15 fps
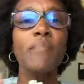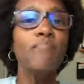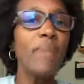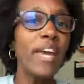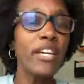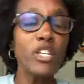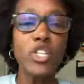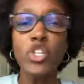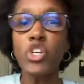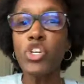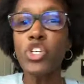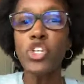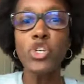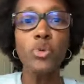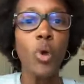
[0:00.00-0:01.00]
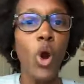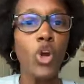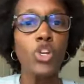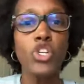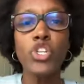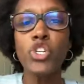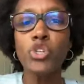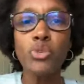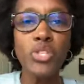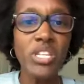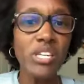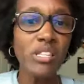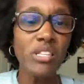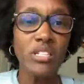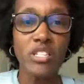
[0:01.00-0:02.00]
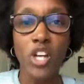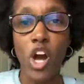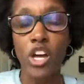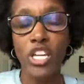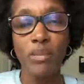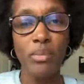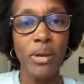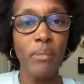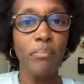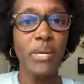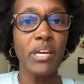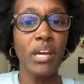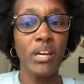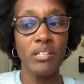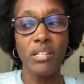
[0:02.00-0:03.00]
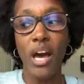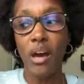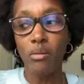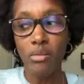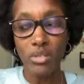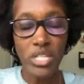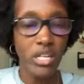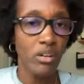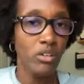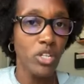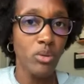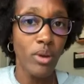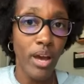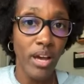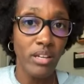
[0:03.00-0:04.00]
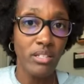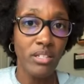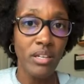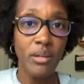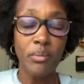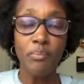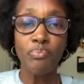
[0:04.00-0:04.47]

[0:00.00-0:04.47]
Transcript: Make sure you are using this document, because I will tell you, as